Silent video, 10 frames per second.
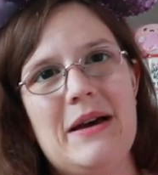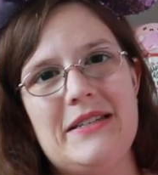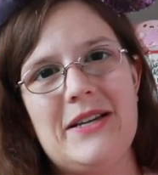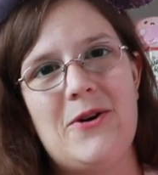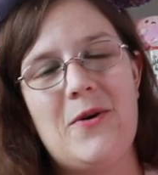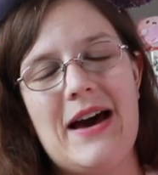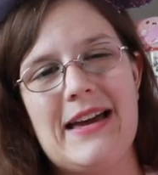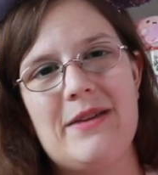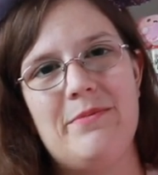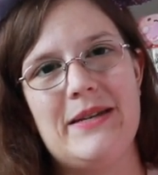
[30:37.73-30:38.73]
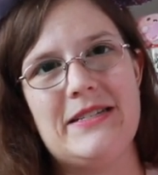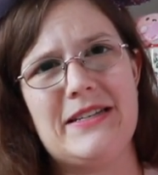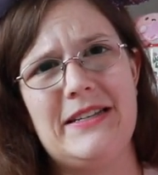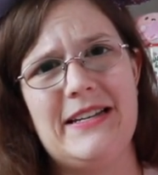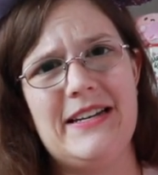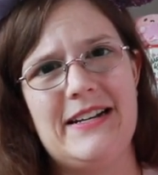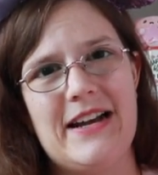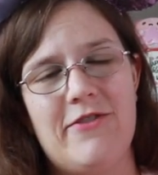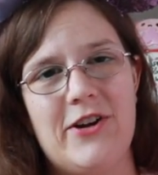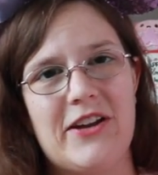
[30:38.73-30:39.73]
So I can basically
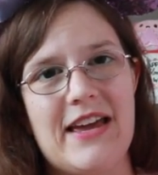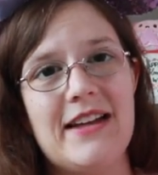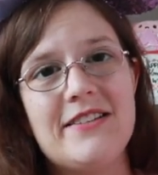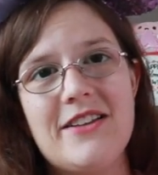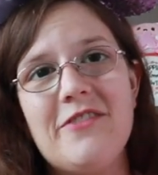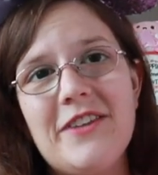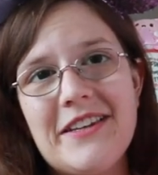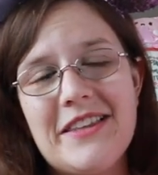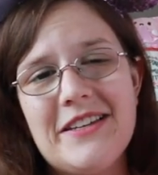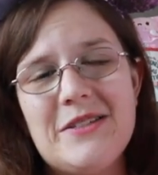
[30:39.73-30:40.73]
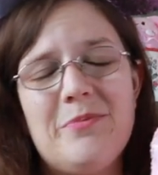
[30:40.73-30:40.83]
never get stuff like this,